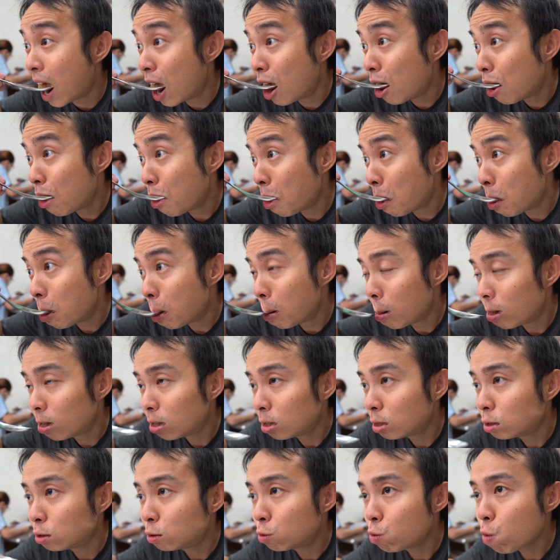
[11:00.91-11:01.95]
I prefer the
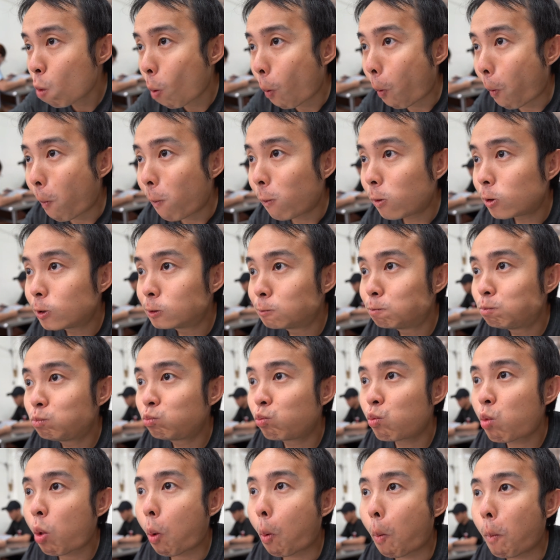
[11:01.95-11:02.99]
one at 9 Egg
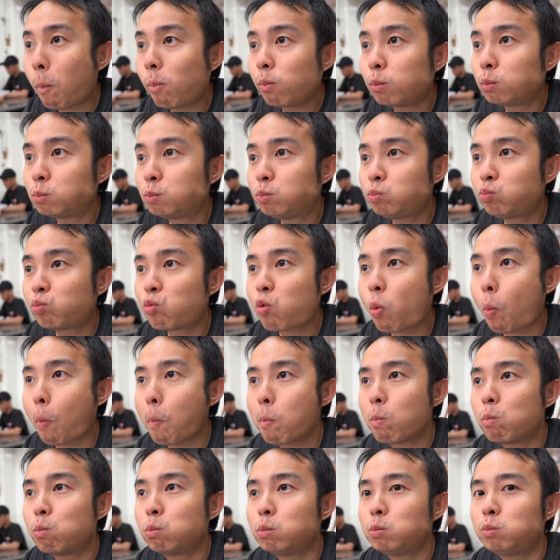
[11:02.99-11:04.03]
as it isn't as
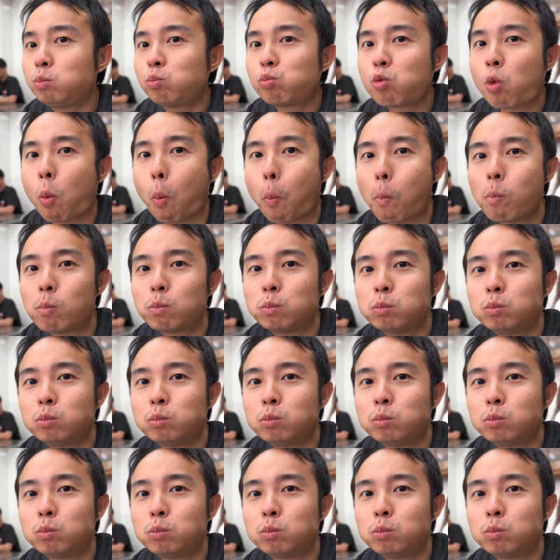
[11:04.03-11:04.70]
peppery, so I could